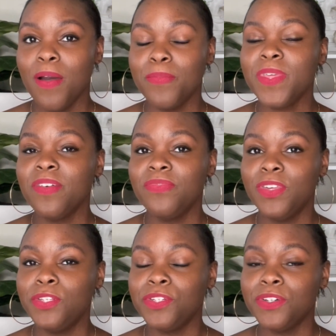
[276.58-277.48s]
that
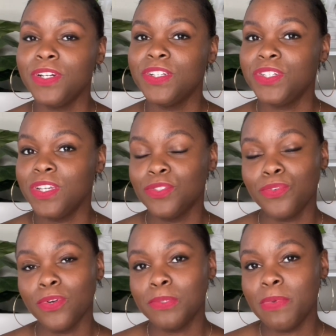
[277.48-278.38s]
feature a Jes
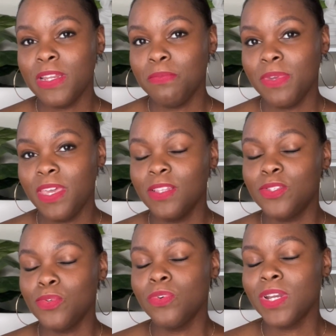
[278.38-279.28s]
crossbody bag.
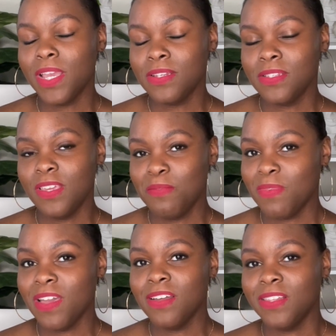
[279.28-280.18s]
Two are actually in
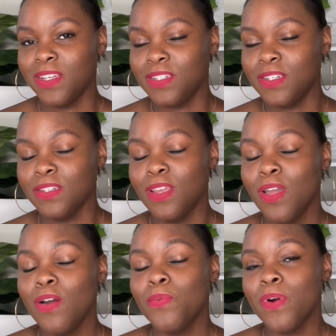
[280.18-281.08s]
my collection.
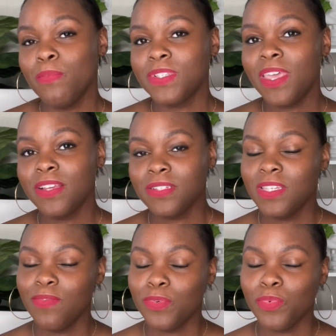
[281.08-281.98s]
One was actually
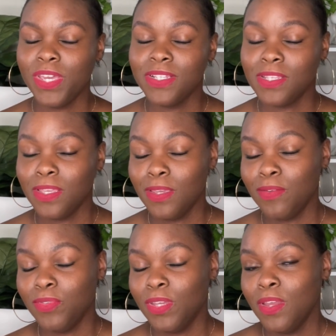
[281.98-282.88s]
given away as a
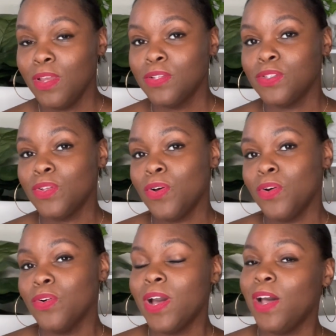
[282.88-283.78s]
gift.
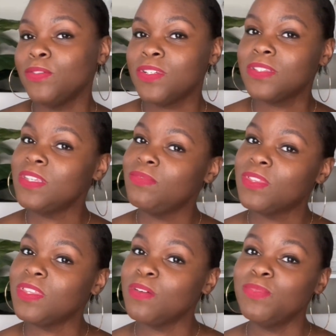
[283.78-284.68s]
So I'll just leave the
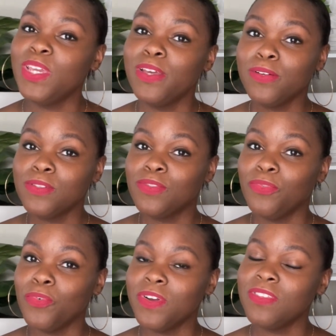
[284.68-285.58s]
thumbnails
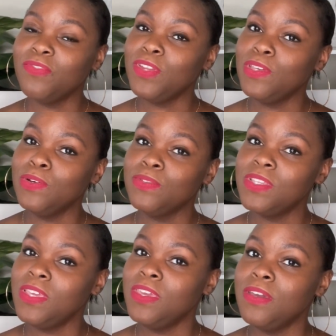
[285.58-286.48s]
for the videos
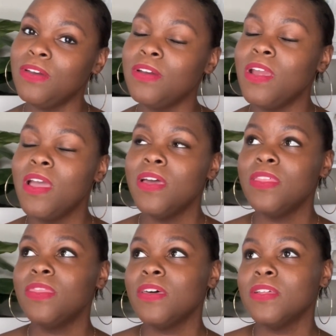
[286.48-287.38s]
here.
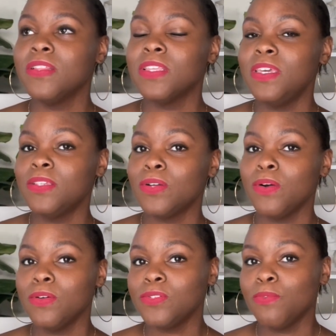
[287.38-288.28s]
The links are
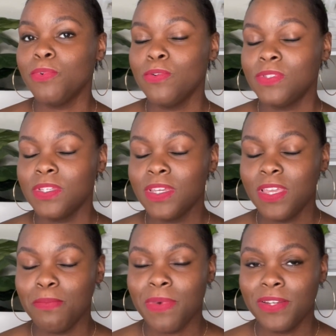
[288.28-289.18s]
also
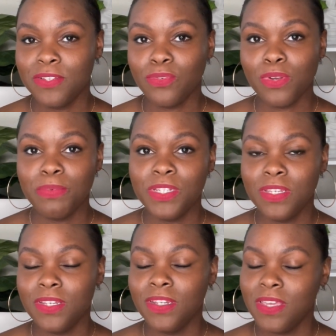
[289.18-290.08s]
posted in my
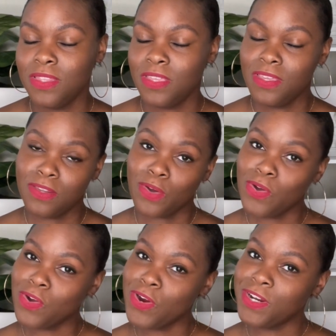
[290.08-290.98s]
description, and then the
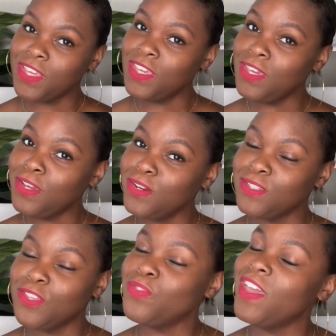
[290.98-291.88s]
card here,
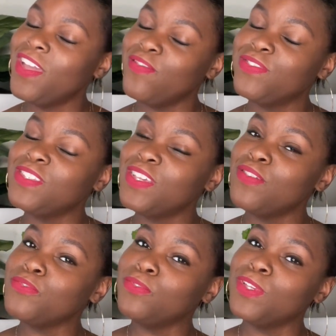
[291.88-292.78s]
so you have
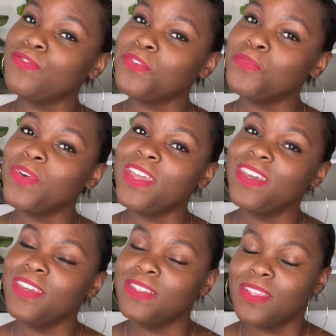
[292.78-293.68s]
several different
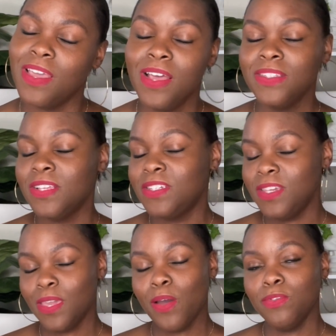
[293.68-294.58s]
ways to
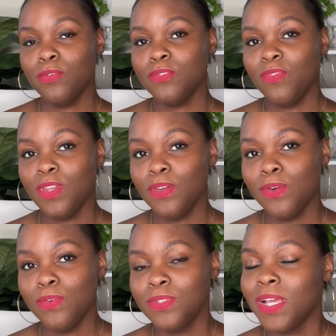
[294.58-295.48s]
check out those
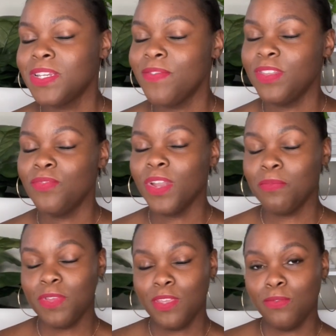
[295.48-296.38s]
videos. I definitely
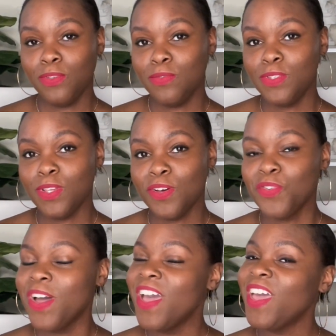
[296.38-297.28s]
recommend you do
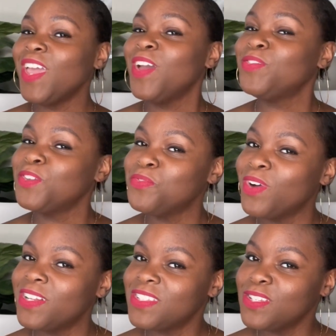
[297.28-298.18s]
so after you
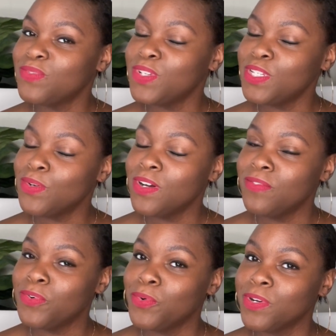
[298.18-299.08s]
watch this video,
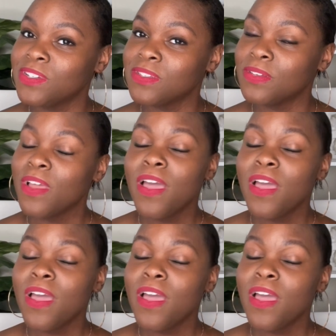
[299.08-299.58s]
of course.